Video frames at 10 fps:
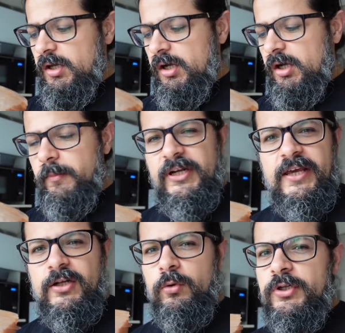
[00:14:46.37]
But I
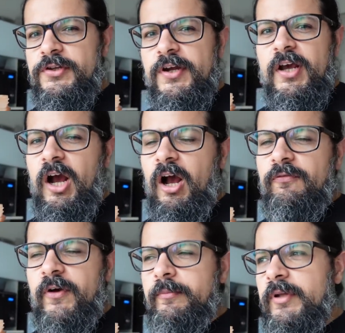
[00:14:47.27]
can only drink
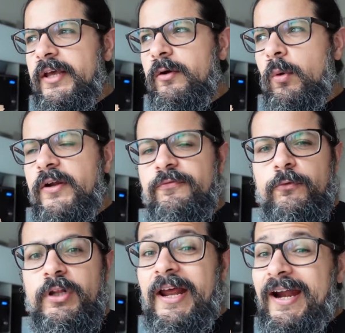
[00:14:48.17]
half. I'm like quite
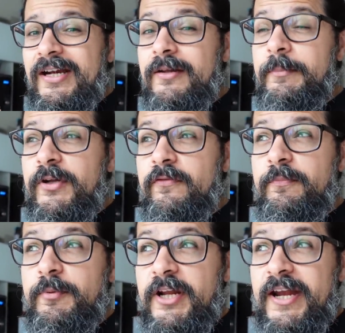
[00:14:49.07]
full. I had a bit
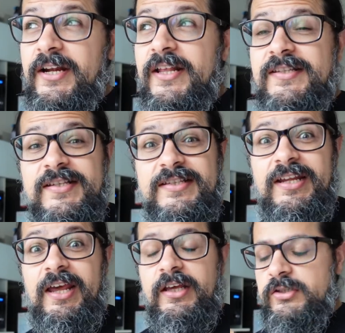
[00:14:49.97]
of bread as a
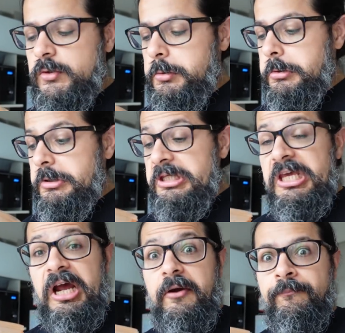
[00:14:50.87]
snack, so
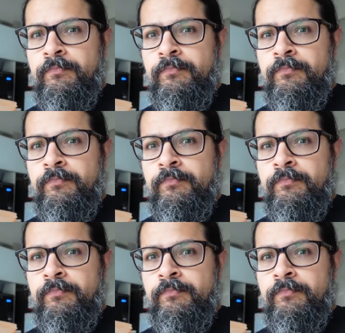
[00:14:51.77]
yeah.